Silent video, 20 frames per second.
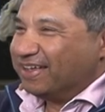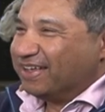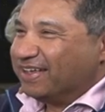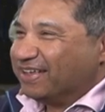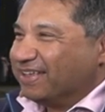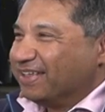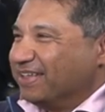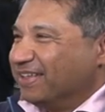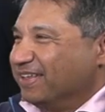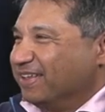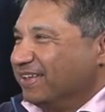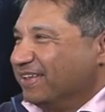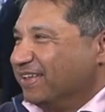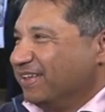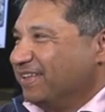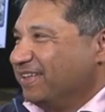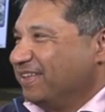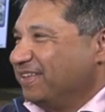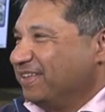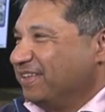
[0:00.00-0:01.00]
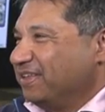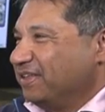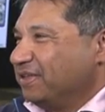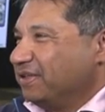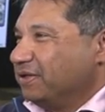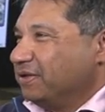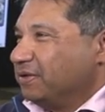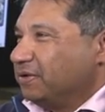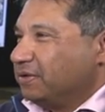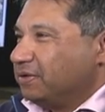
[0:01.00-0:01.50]

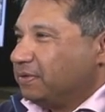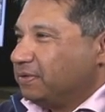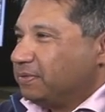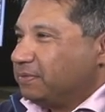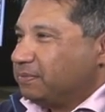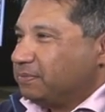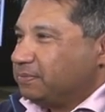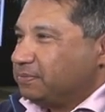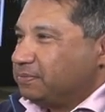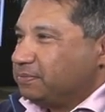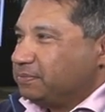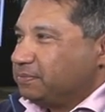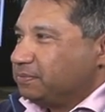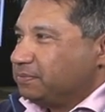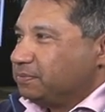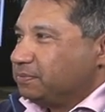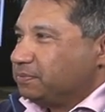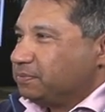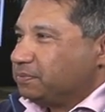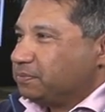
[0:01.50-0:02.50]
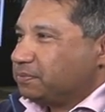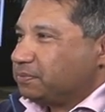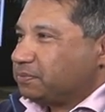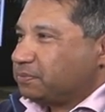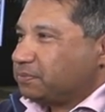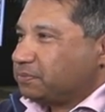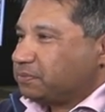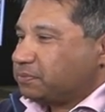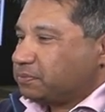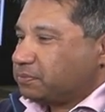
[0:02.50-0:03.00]

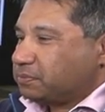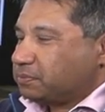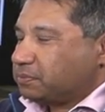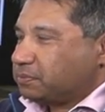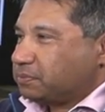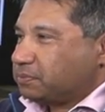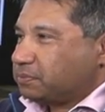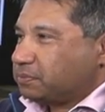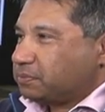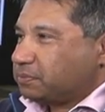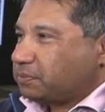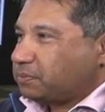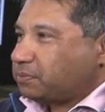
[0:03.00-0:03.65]
[no speech]